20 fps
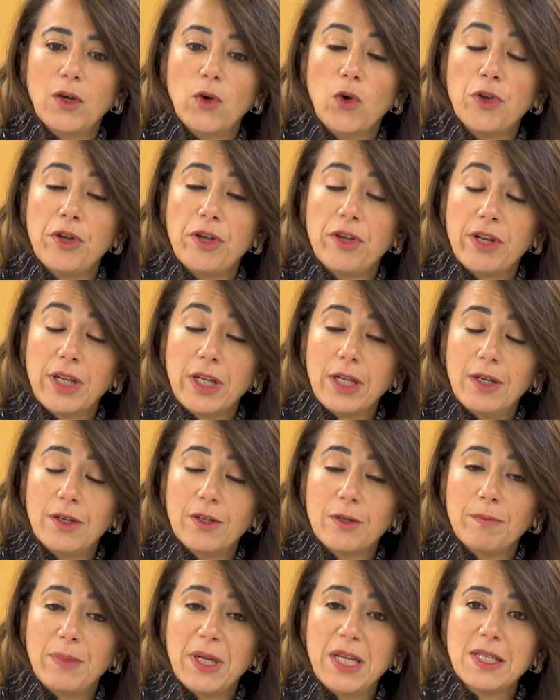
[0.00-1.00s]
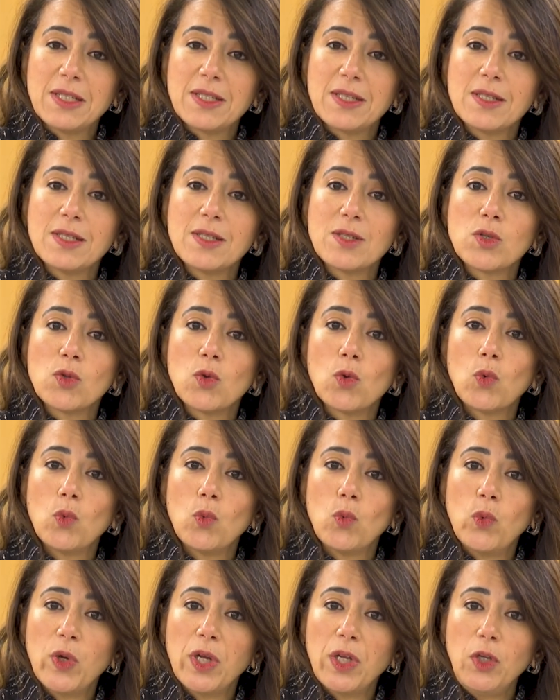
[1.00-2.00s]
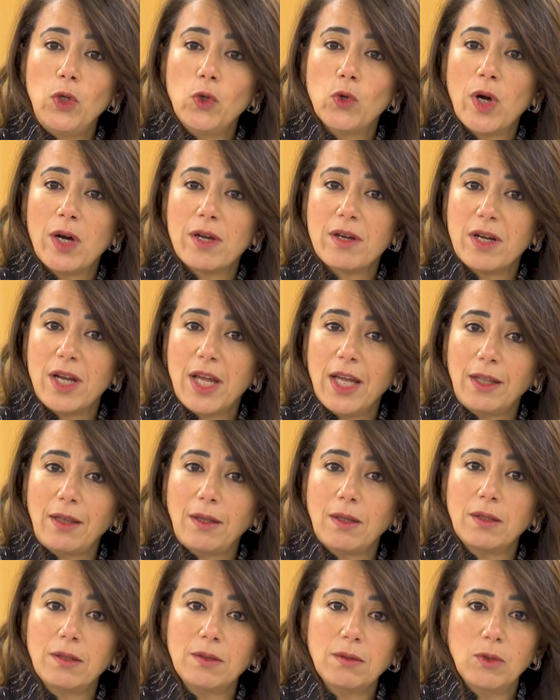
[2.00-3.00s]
on a regular basis, when you are hit,